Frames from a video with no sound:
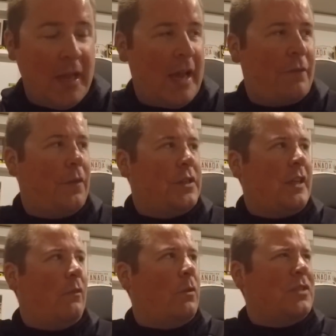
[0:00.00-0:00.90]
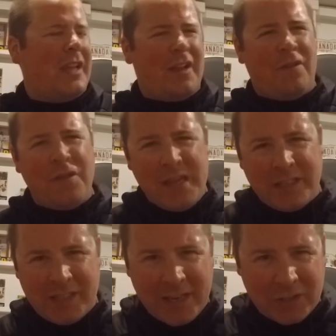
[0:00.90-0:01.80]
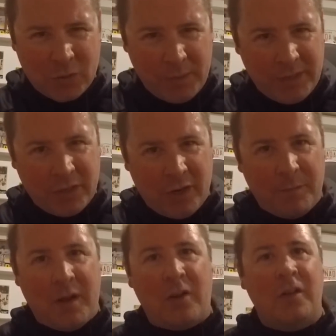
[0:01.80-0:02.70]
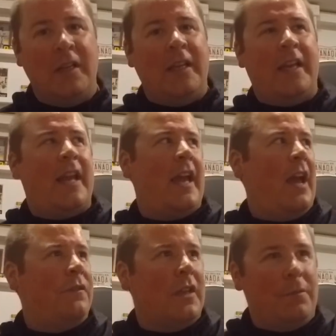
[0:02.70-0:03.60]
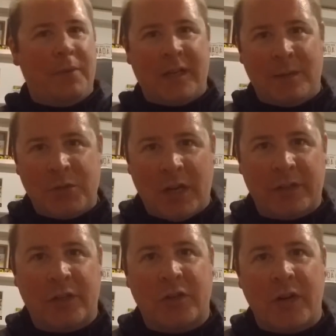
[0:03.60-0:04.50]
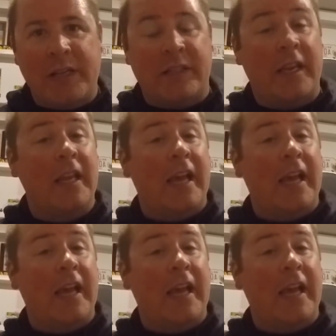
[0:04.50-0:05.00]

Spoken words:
At first, everyone was like, a V6 twin turbo and a half ton pickup truck? You're crazy.